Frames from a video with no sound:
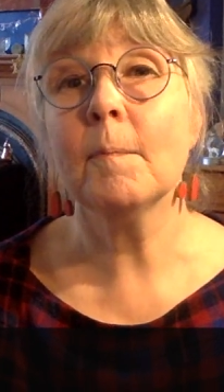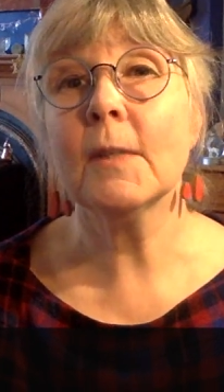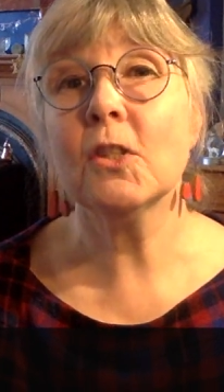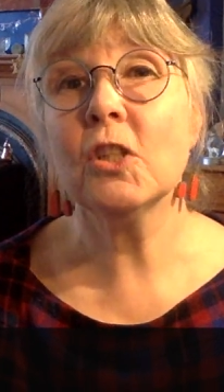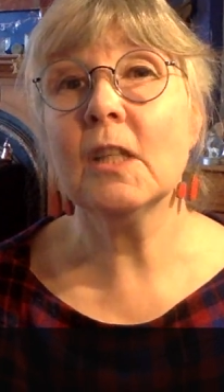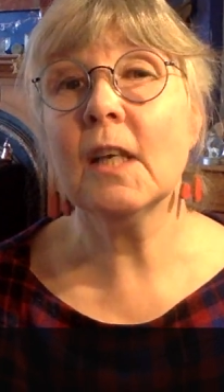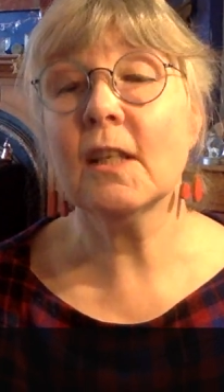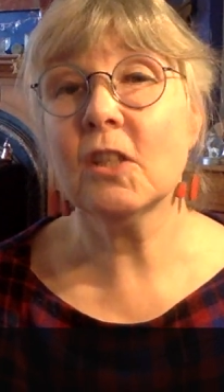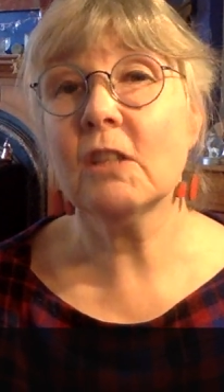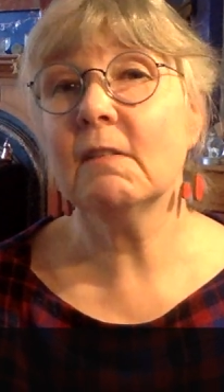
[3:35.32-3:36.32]
she
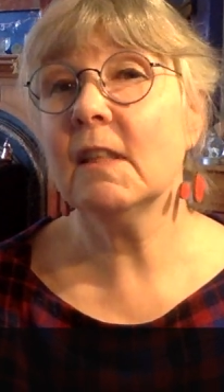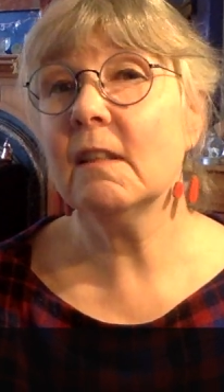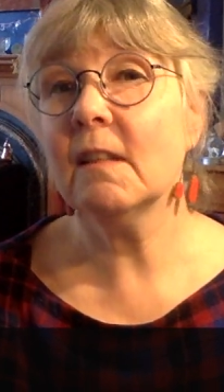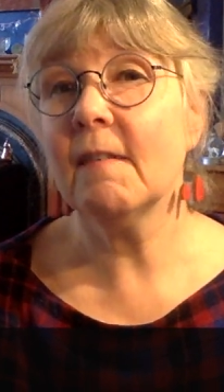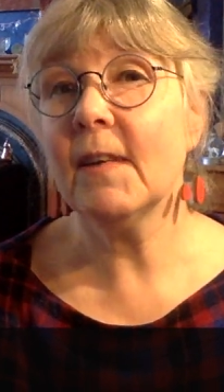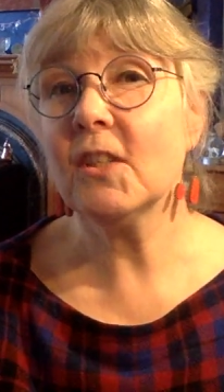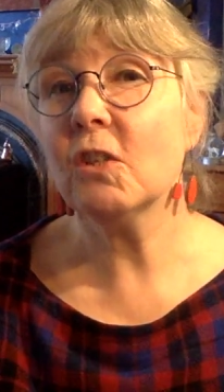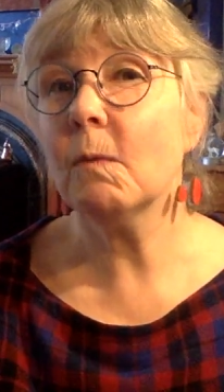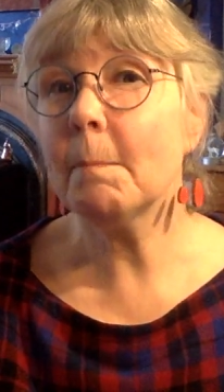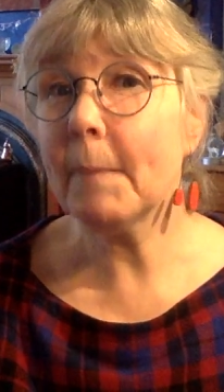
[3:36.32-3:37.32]
actually
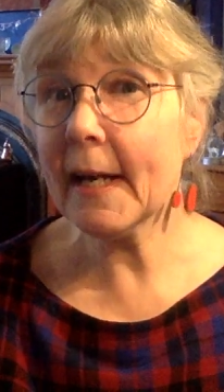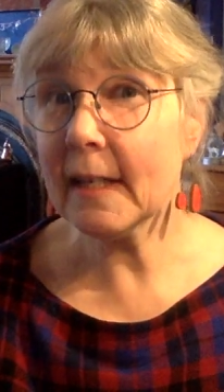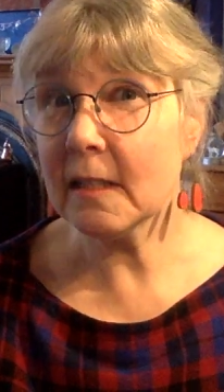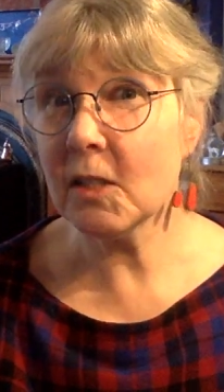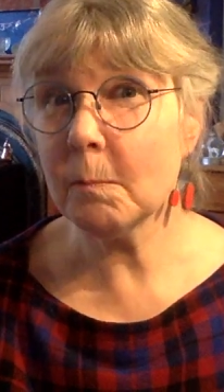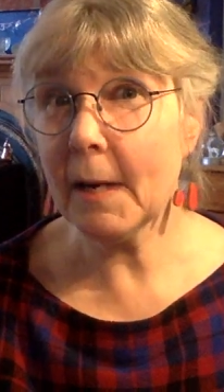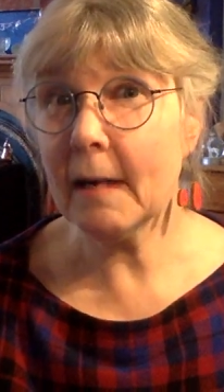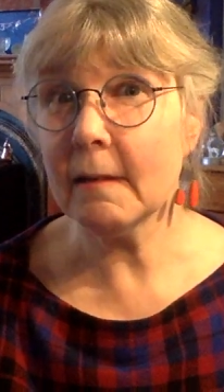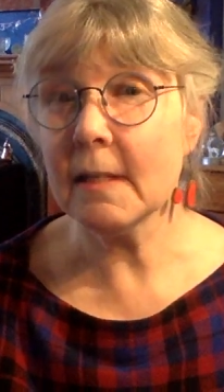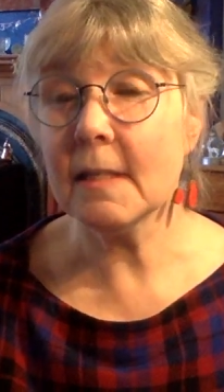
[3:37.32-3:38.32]
eventually went back to
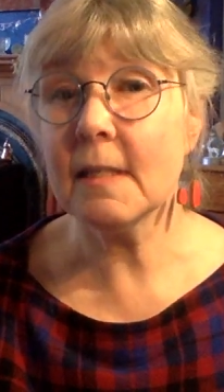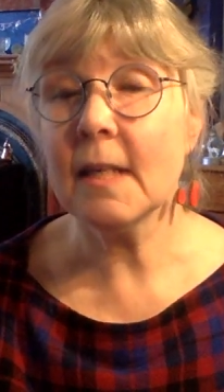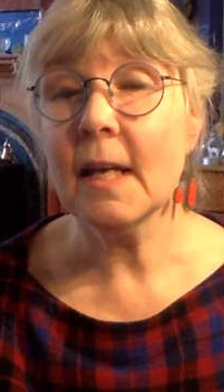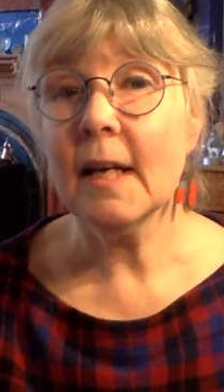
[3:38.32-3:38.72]
Paris,